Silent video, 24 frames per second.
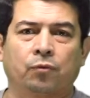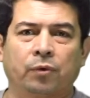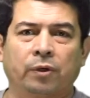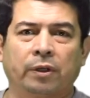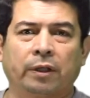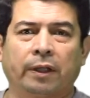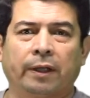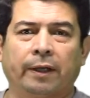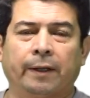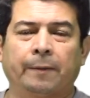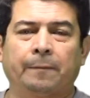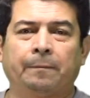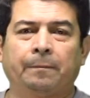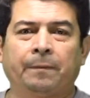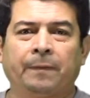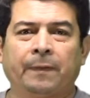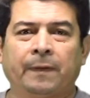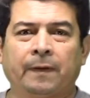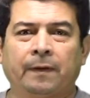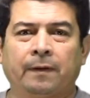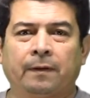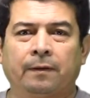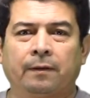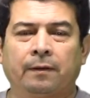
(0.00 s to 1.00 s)
relay.
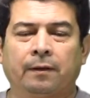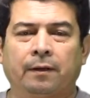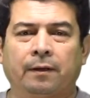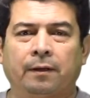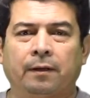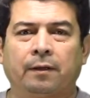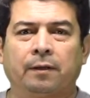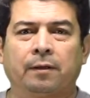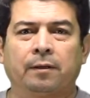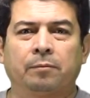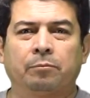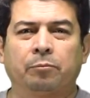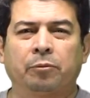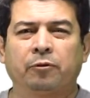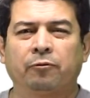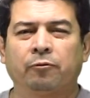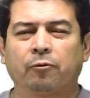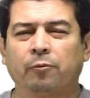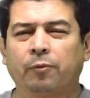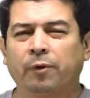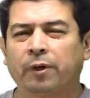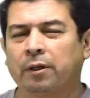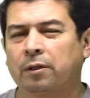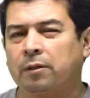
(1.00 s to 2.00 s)
And
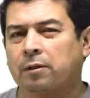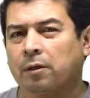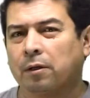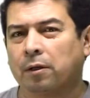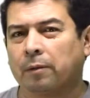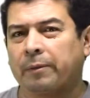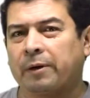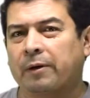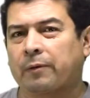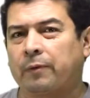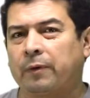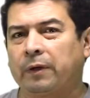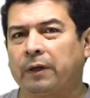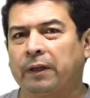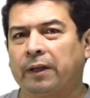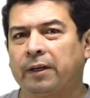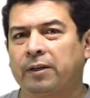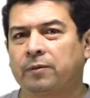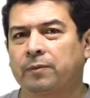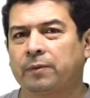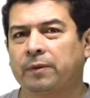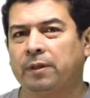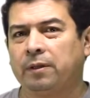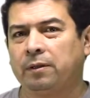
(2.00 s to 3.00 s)
before we can talk about
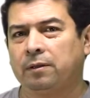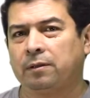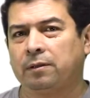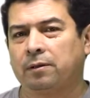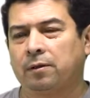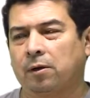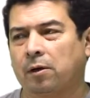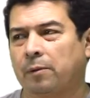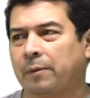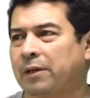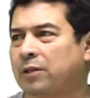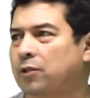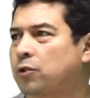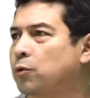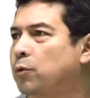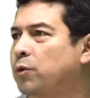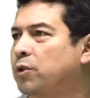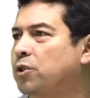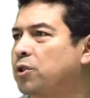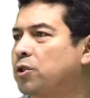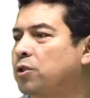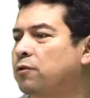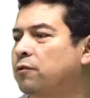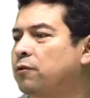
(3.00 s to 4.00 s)
relays, we need to talk about
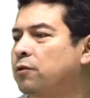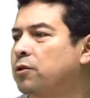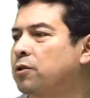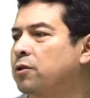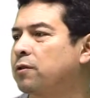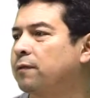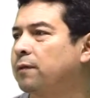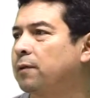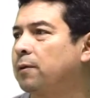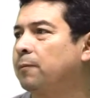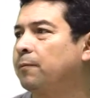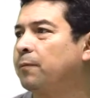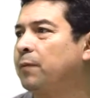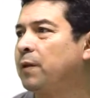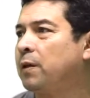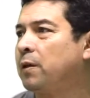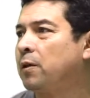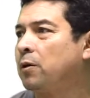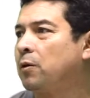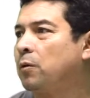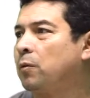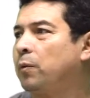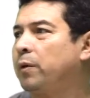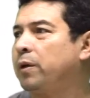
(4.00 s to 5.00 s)
switches first of all.
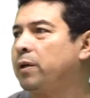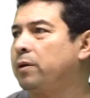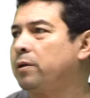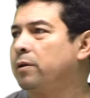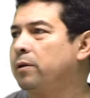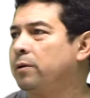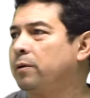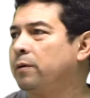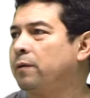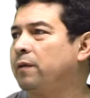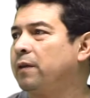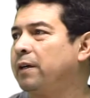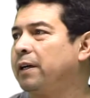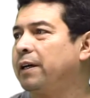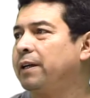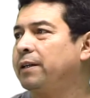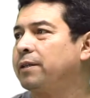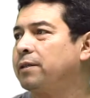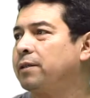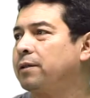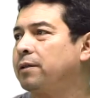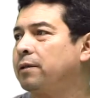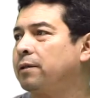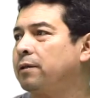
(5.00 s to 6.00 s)
We know
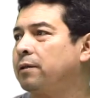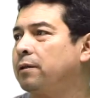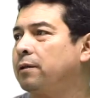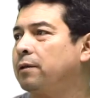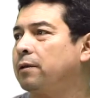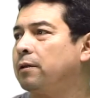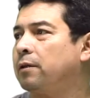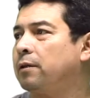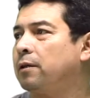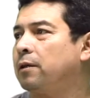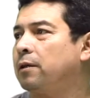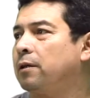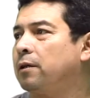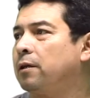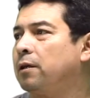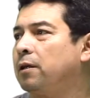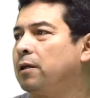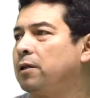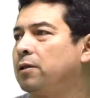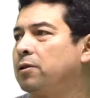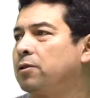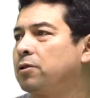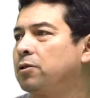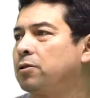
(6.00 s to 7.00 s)
that
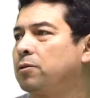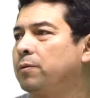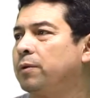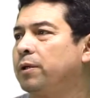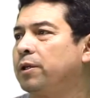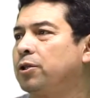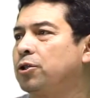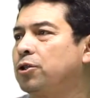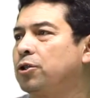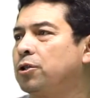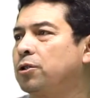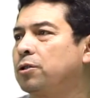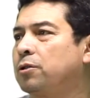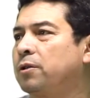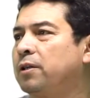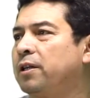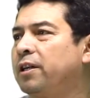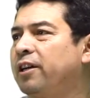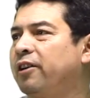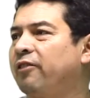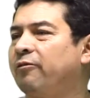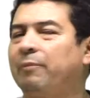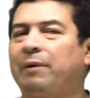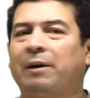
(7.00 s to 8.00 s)
a switch is going to
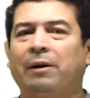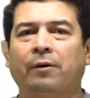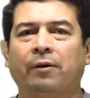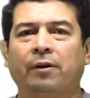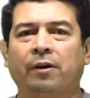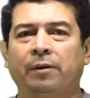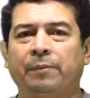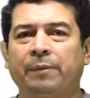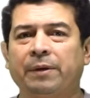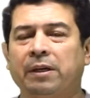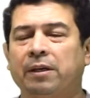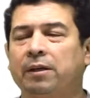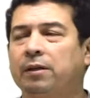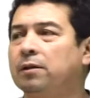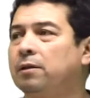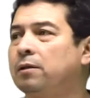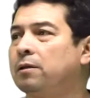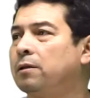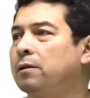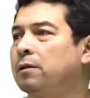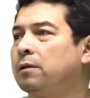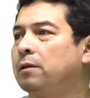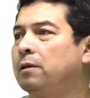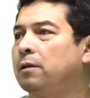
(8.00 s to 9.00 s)
have power coming in,
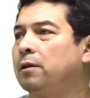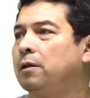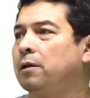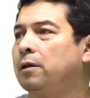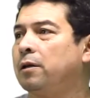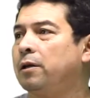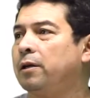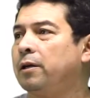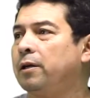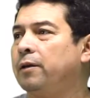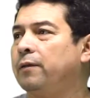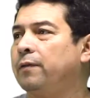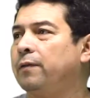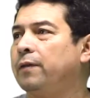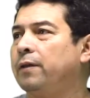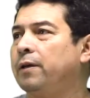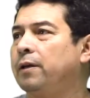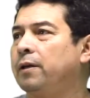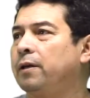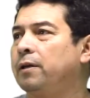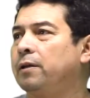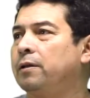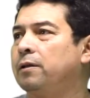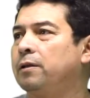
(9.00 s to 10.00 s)
and
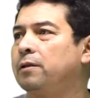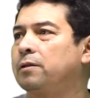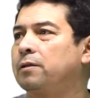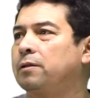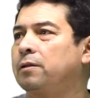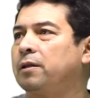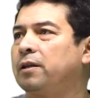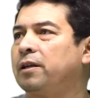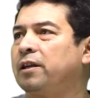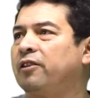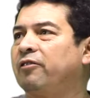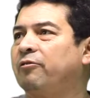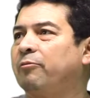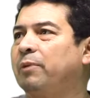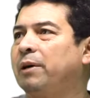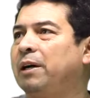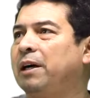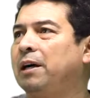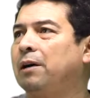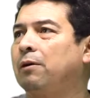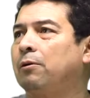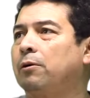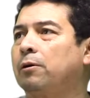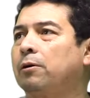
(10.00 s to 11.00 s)
then it's going to have
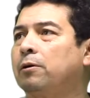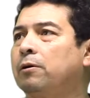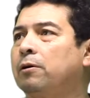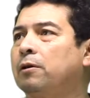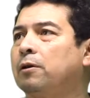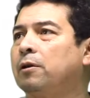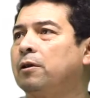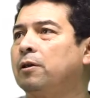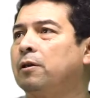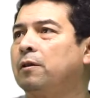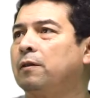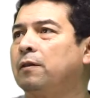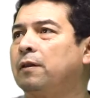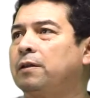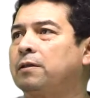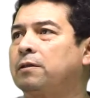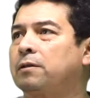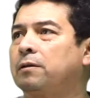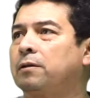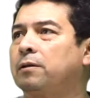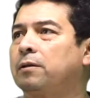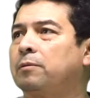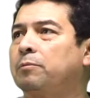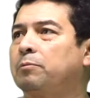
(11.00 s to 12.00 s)
power that's
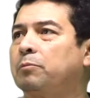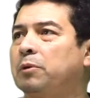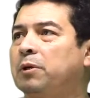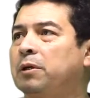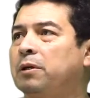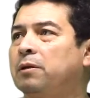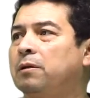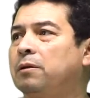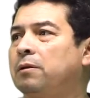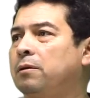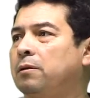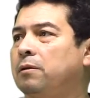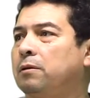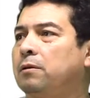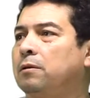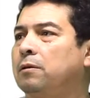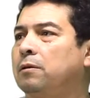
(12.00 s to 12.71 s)
going to be